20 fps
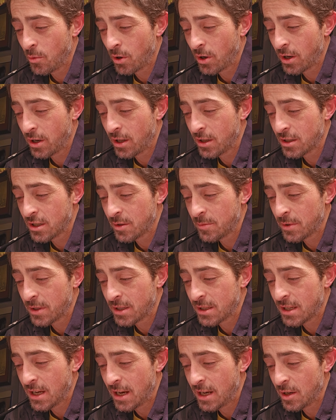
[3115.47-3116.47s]
working on some
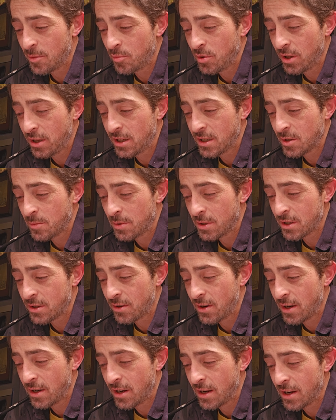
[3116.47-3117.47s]
exciting placements
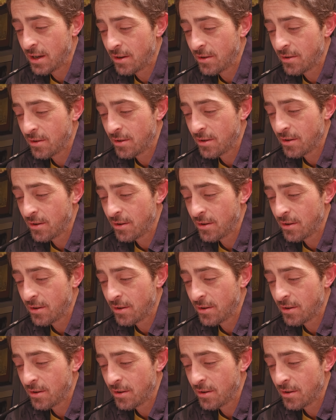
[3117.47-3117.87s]
right now.